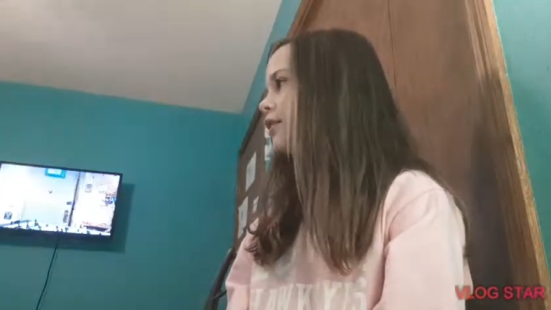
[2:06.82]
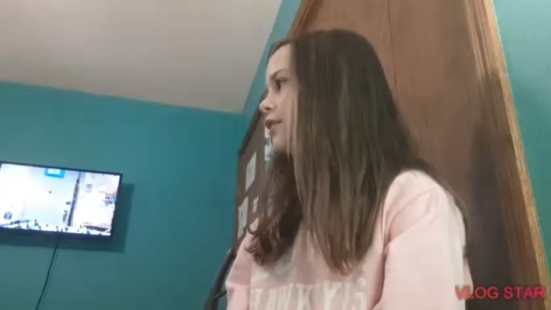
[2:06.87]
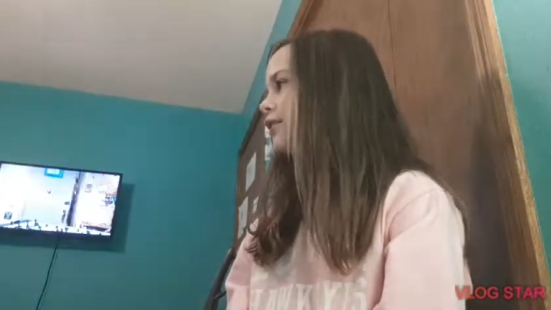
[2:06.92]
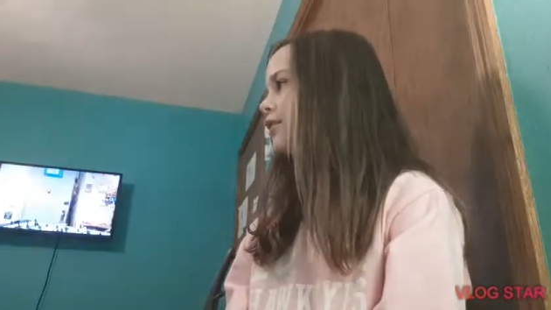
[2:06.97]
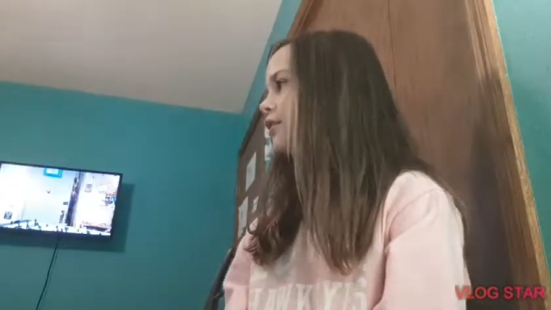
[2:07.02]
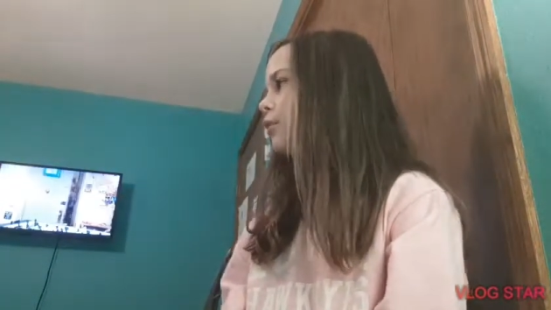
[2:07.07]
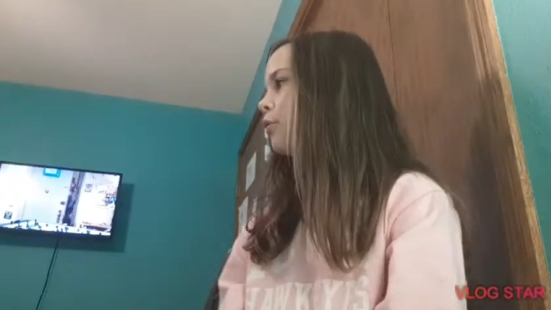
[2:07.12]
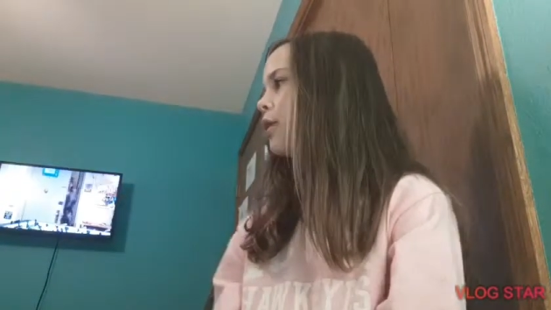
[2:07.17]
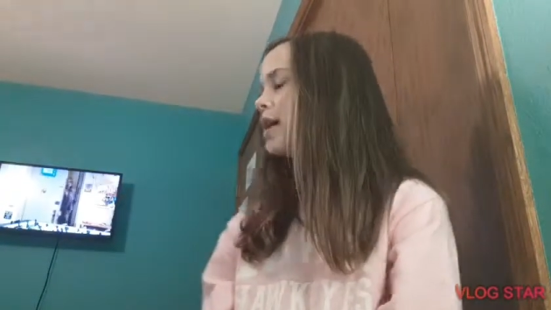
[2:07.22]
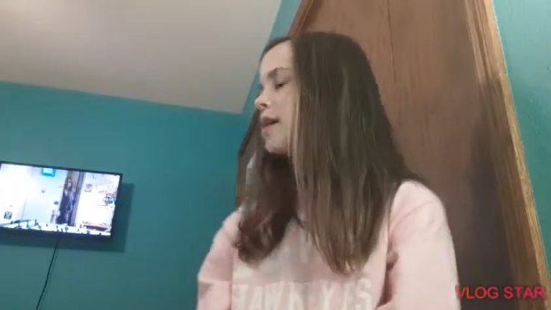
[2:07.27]
I
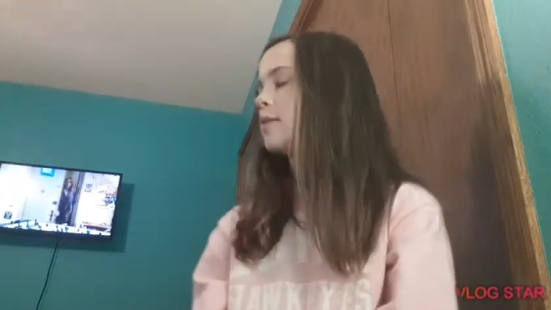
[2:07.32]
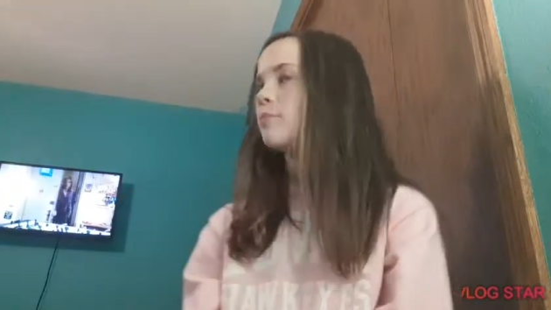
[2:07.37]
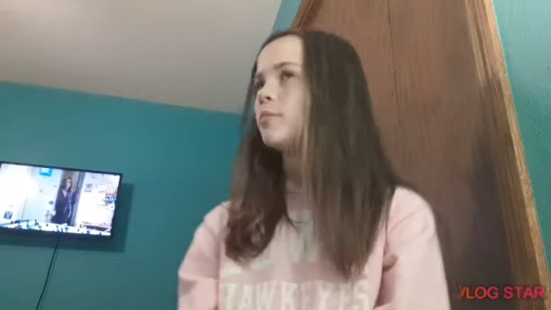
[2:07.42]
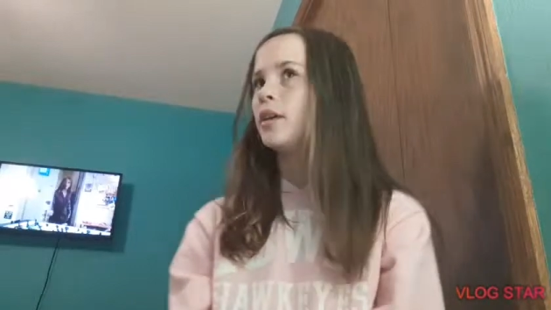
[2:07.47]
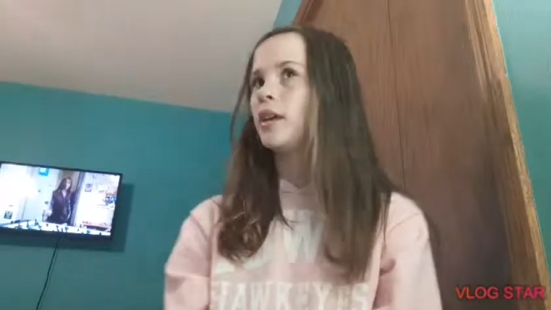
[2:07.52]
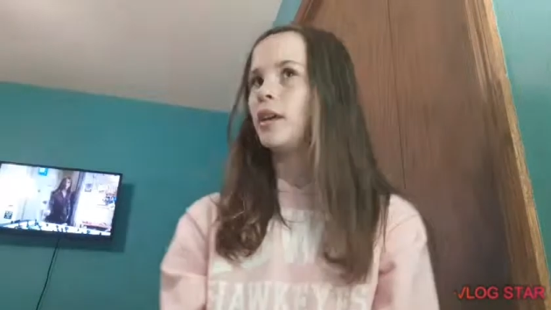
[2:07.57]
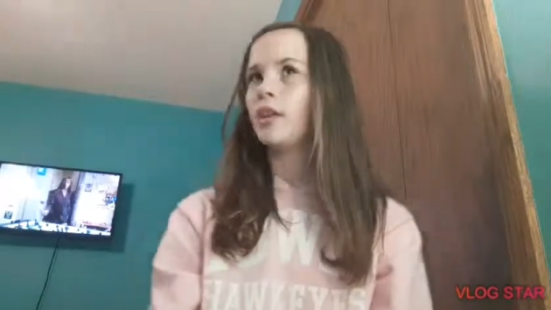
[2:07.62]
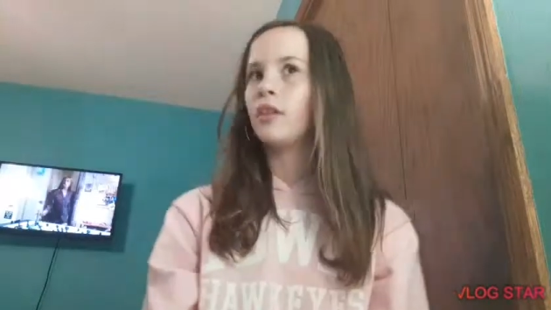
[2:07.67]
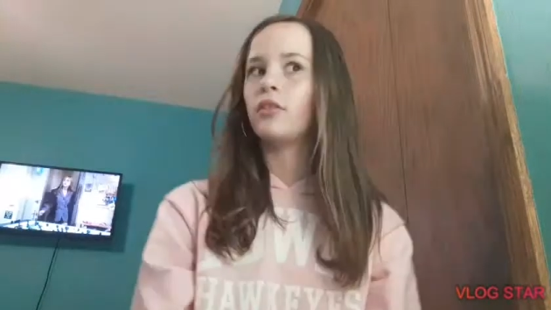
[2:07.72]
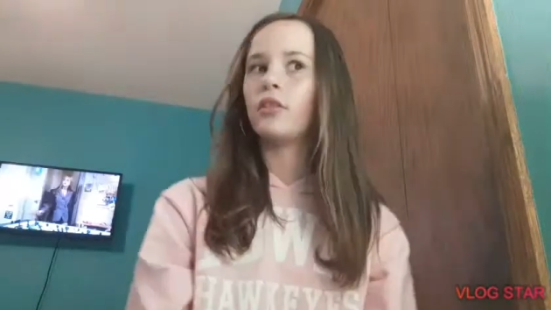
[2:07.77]
think white and
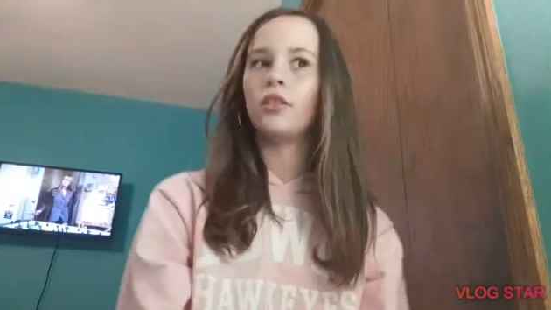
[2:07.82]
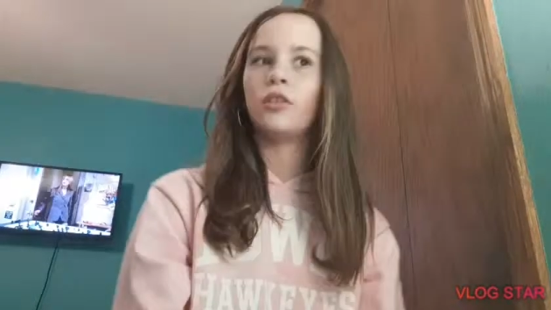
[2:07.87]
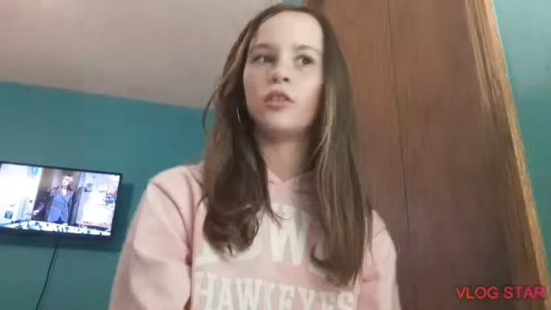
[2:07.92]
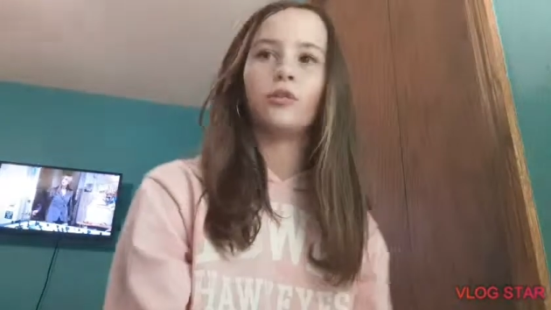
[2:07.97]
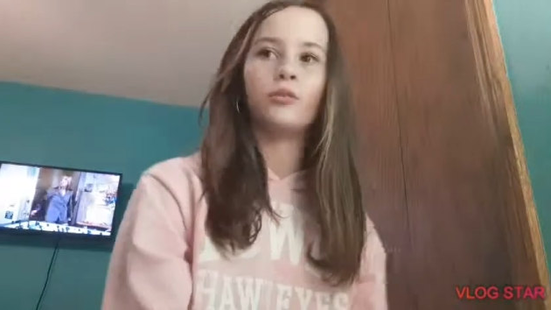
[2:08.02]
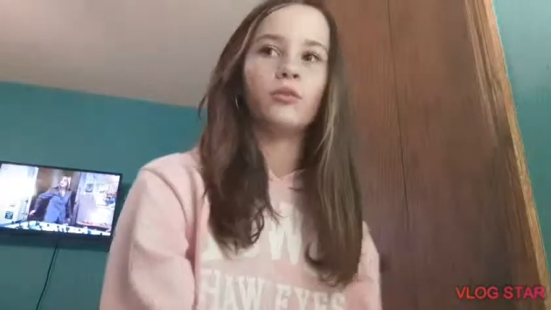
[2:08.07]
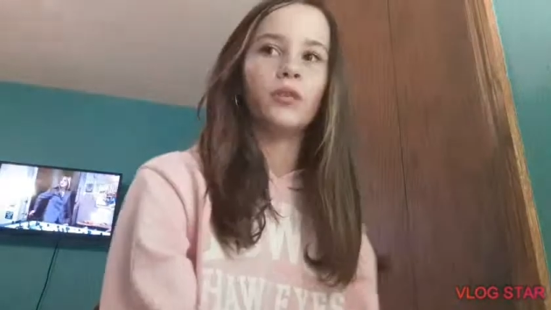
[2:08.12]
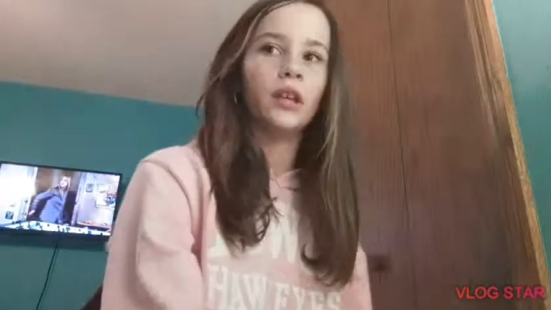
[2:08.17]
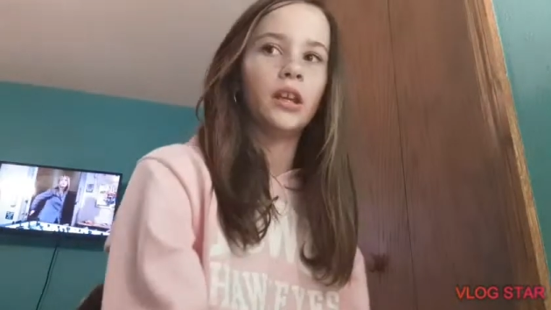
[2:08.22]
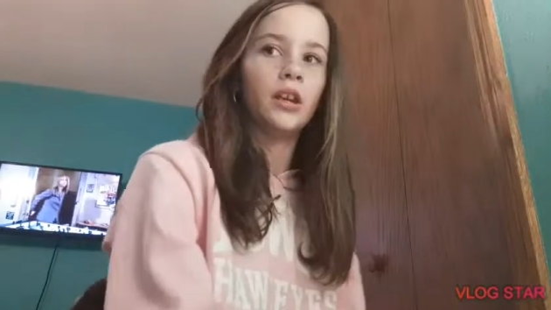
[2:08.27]
pink
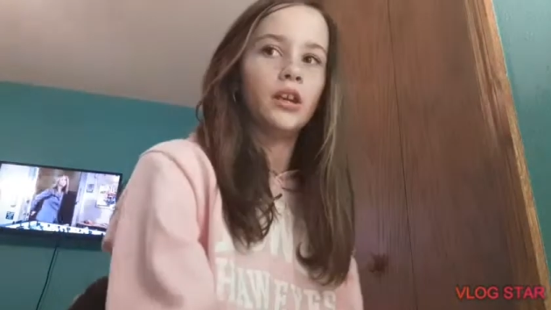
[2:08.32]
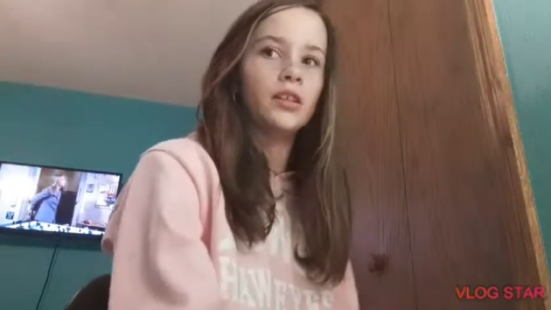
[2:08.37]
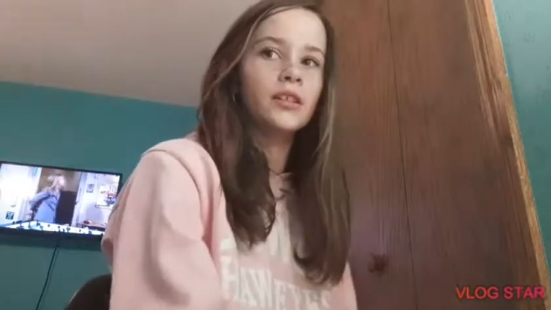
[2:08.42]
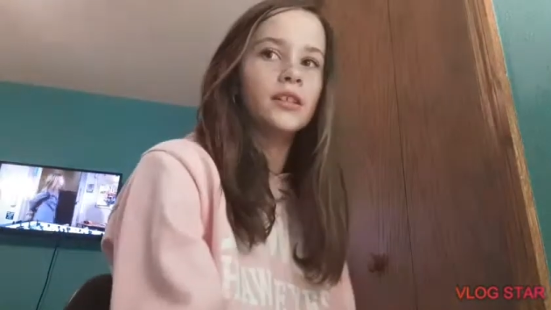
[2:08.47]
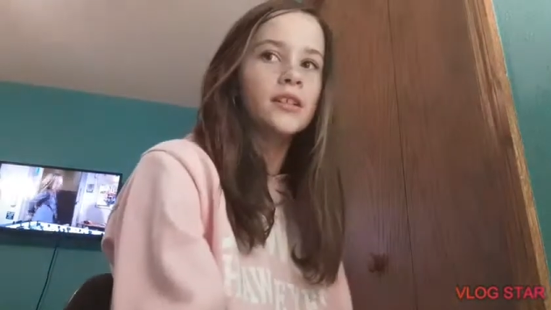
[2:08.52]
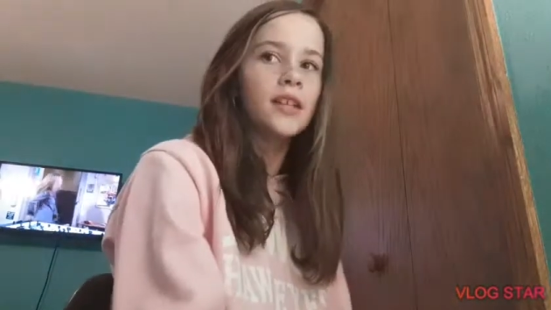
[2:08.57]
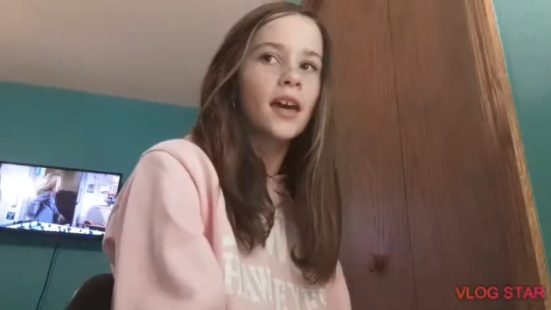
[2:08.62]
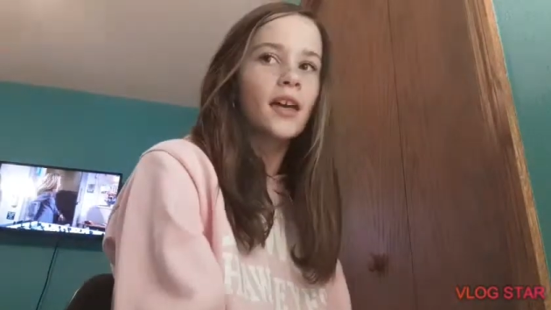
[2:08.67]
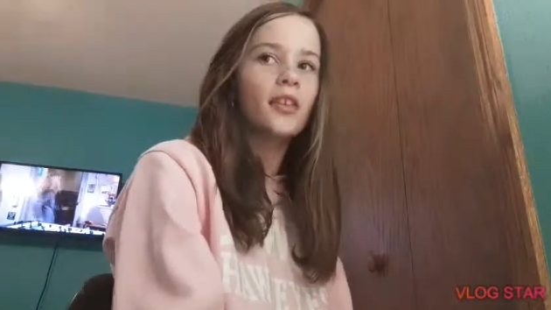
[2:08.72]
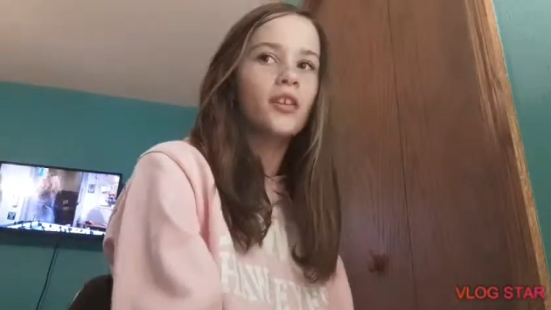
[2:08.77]
look really good
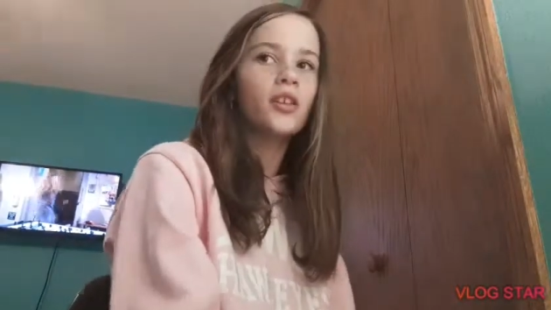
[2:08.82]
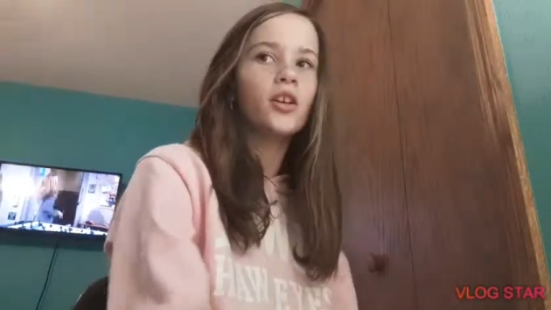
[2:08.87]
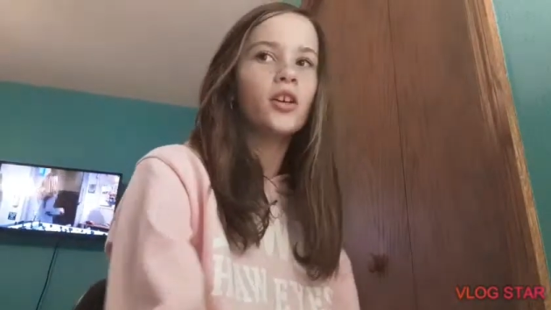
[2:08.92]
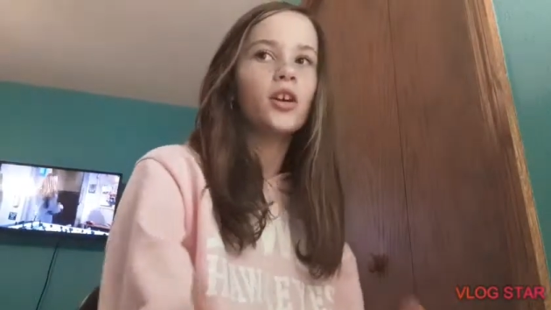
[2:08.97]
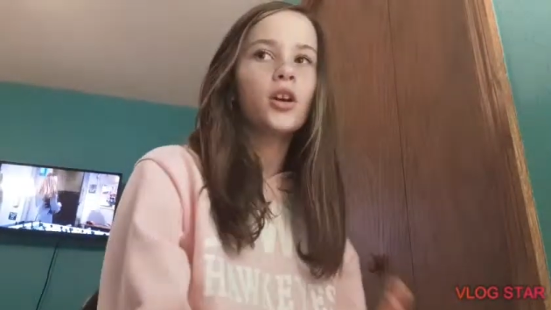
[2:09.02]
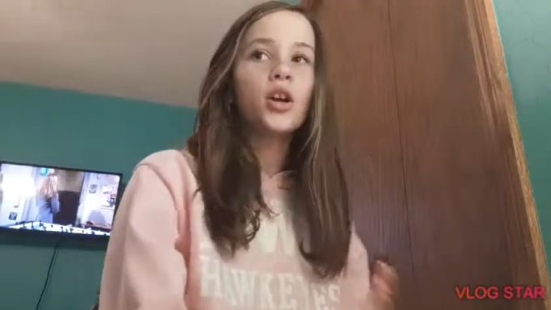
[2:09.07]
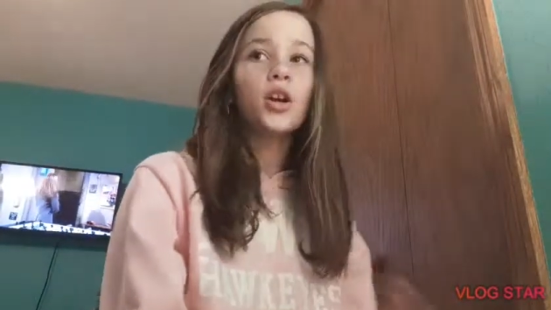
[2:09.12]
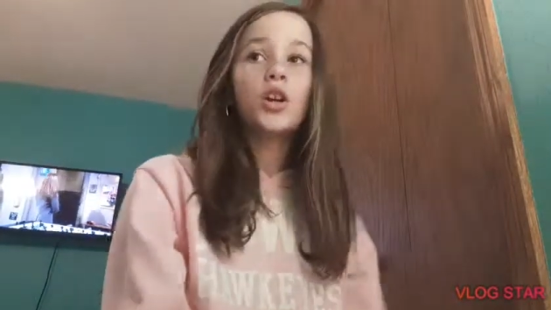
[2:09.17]
together.